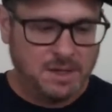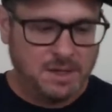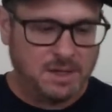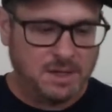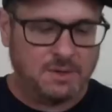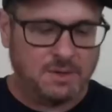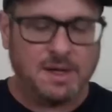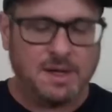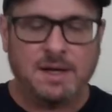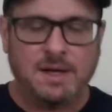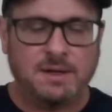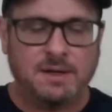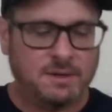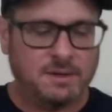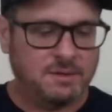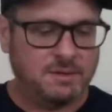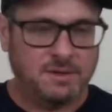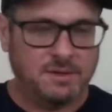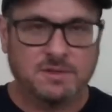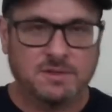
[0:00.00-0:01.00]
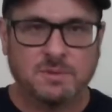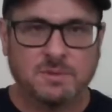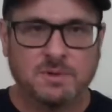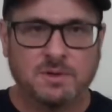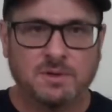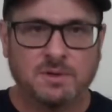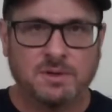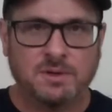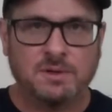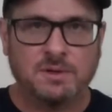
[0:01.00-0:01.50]
You know, had a this one
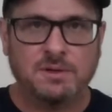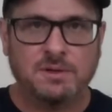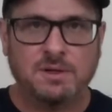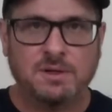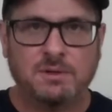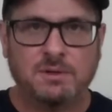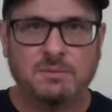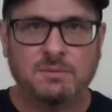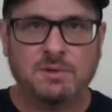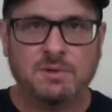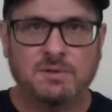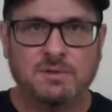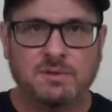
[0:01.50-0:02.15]
on there, you know,